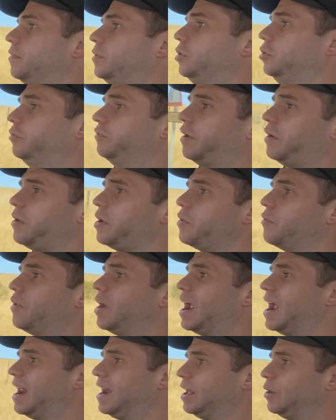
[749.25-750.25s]
You'll very
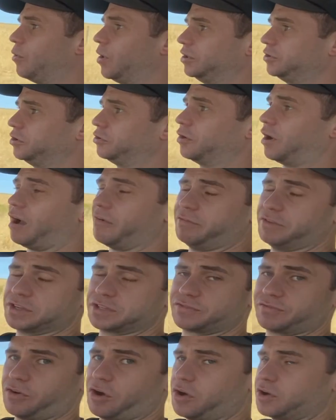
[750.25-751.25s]
rarely want to drive
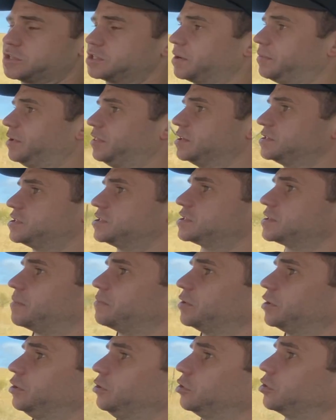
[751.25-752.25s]
this fast. I mean, this is
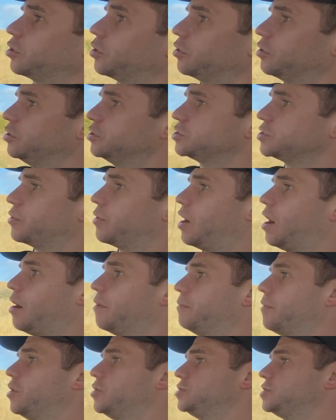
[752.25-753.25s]
something you'll cruise
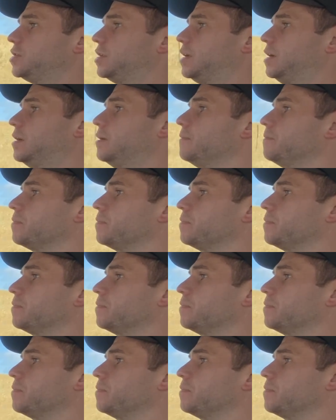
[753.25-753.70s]
around mostly